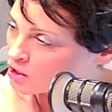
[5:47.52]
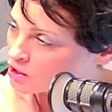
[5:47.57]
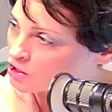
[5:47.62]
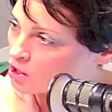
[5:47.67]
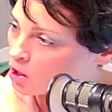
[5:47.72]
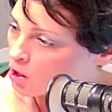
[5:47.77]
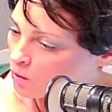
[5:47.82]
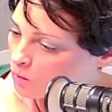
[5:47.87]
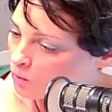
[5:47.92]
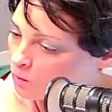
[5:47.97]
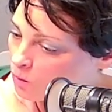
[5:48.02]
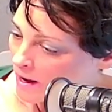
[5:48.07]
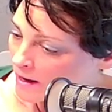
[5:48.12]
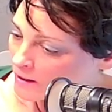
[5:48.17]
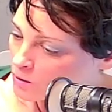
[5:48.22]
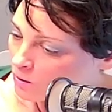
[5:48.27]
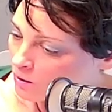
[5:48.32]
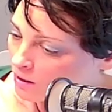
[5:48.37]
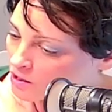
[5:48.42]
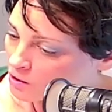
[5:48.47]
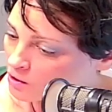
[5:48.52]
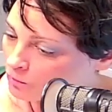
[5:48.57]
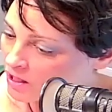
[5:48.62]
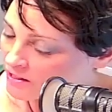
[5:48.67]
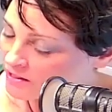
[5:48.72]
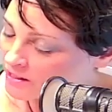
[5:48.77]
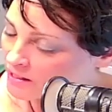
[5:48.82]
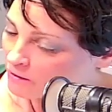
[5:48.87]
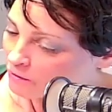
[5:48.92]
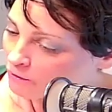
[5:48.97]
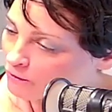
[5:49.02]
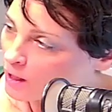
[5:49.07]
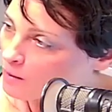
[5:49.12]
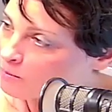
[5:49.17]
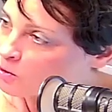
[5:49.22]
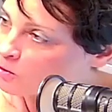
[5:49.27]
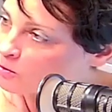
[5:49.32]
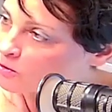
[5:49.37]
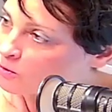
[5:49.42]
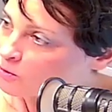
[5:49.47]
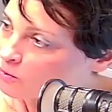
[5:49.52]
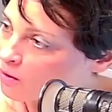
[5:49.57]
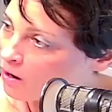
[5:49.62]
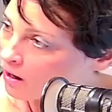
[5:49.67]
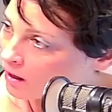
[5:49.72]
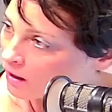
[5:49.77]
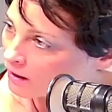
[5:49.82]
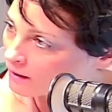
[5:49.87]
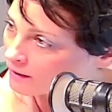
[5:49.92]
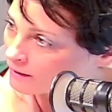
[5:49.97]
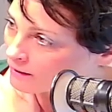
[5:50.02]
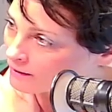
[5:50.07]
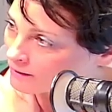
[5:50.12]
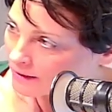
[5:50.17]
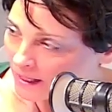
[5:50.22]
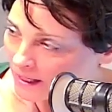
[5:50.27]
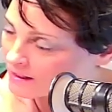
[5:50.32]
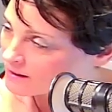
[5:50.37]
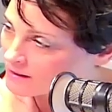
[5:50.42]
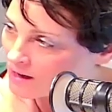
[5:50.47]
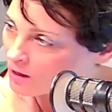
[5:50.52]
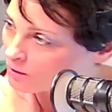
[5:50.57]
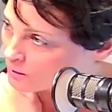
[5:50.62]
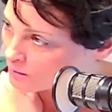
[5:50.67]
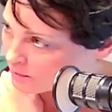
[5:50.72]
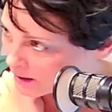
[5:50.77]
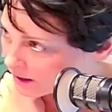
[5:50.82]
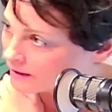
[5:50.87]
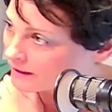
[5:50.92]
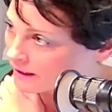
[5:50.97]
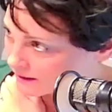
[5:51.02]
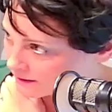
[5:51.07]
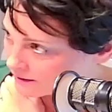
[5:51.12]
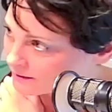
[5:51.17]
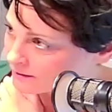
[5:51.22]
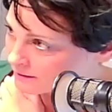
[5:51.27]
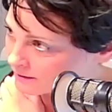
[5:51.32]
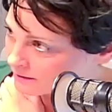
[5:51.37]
So when you are expressing from who you are, that is not rebellion.